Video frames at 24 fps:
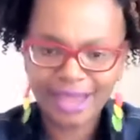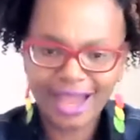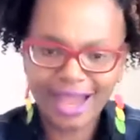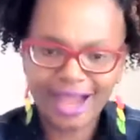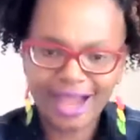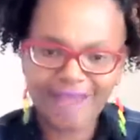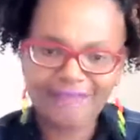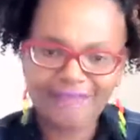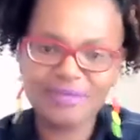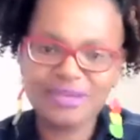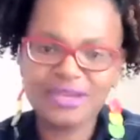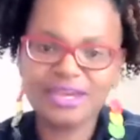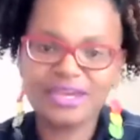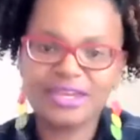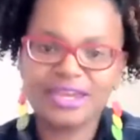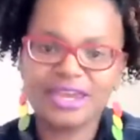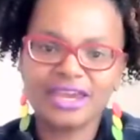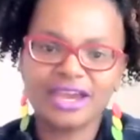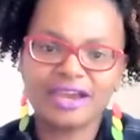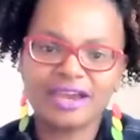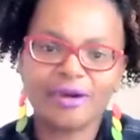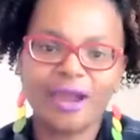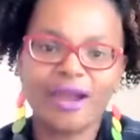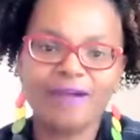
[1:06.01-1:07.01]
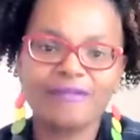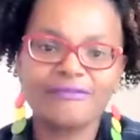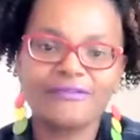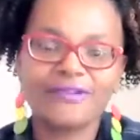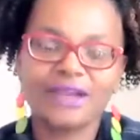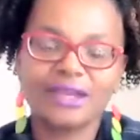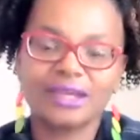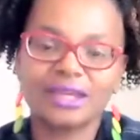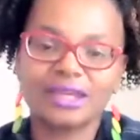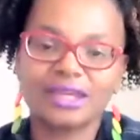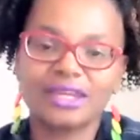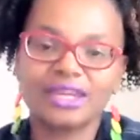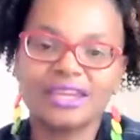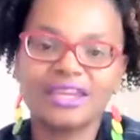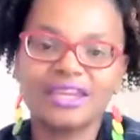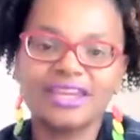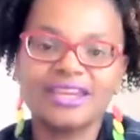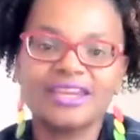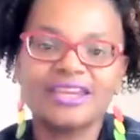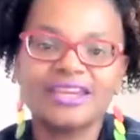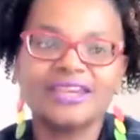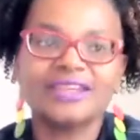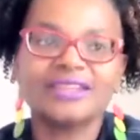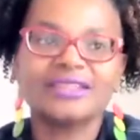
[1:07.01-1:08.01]
I've been crowdfunding
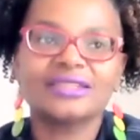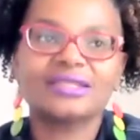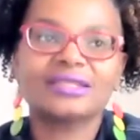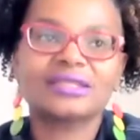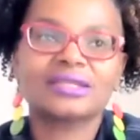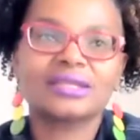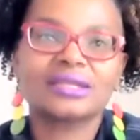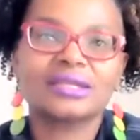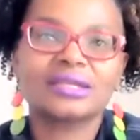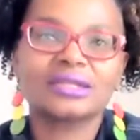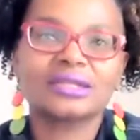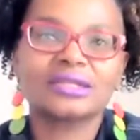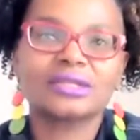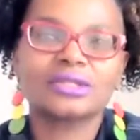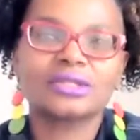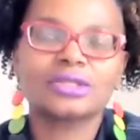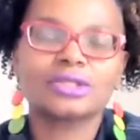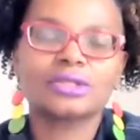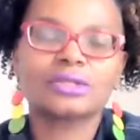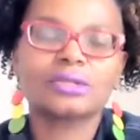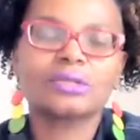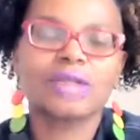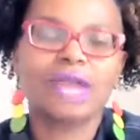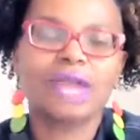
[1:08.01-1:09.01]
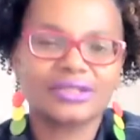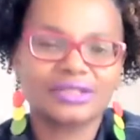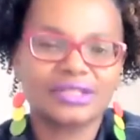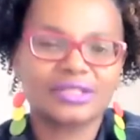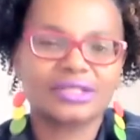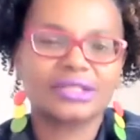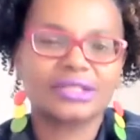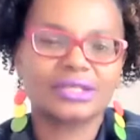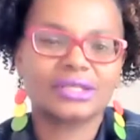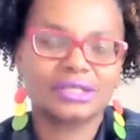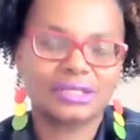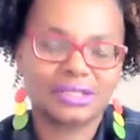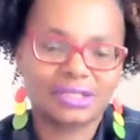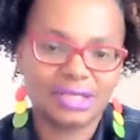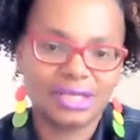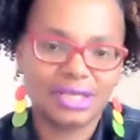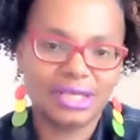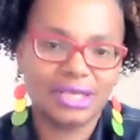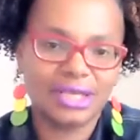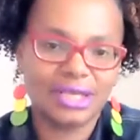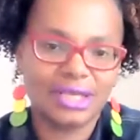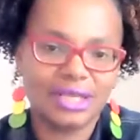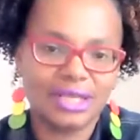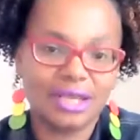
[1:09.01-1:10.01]
since
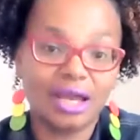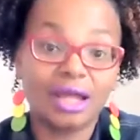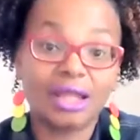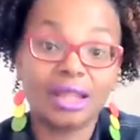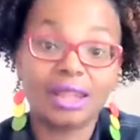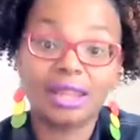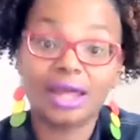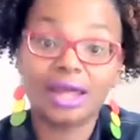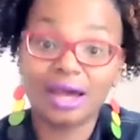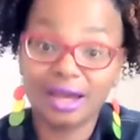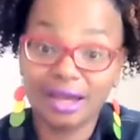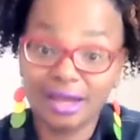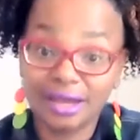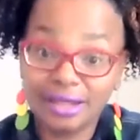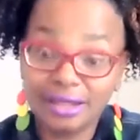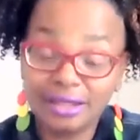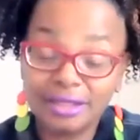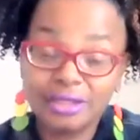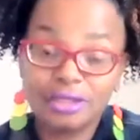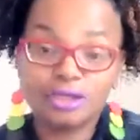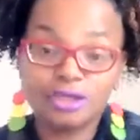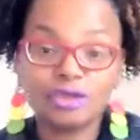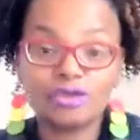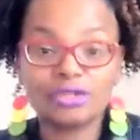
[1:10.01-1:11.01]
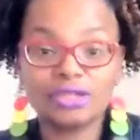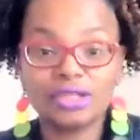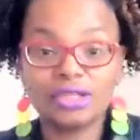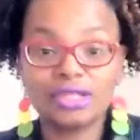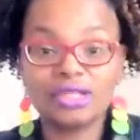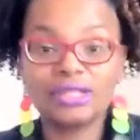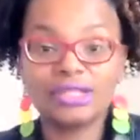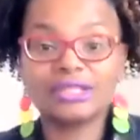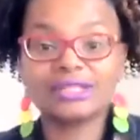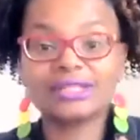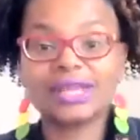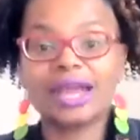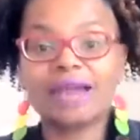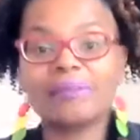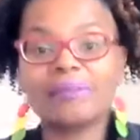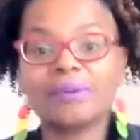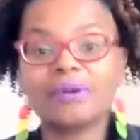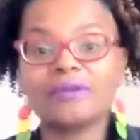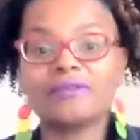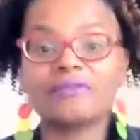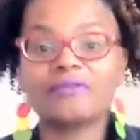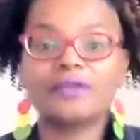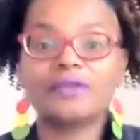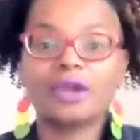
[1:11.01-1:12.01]
2016 online using these type
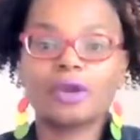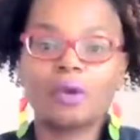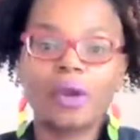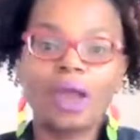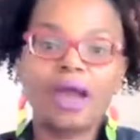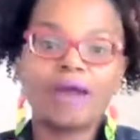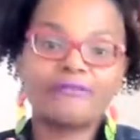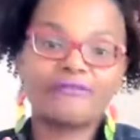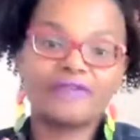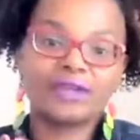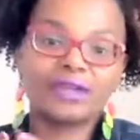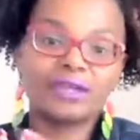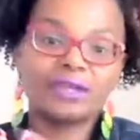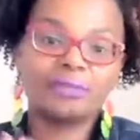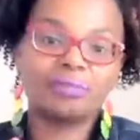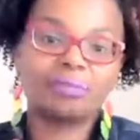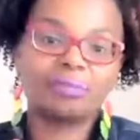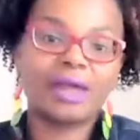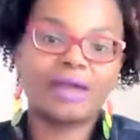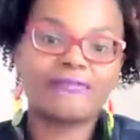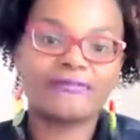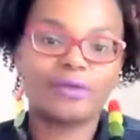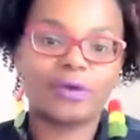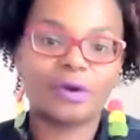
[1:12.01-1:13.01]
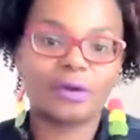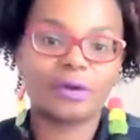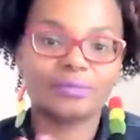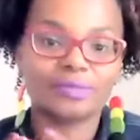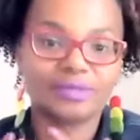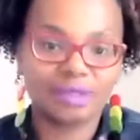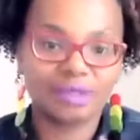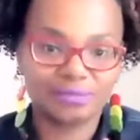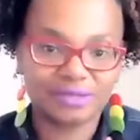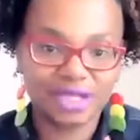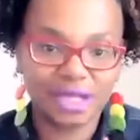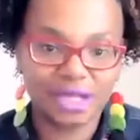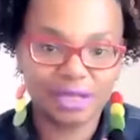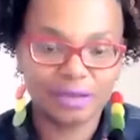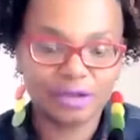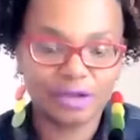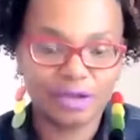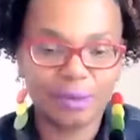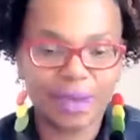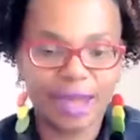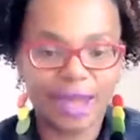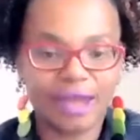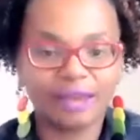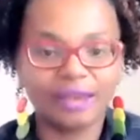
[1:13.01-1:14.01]
of crowdfunding platforms I'm telling
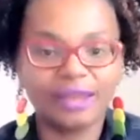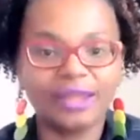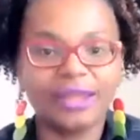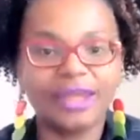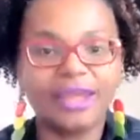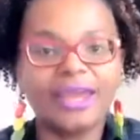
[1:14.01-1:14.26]
you about.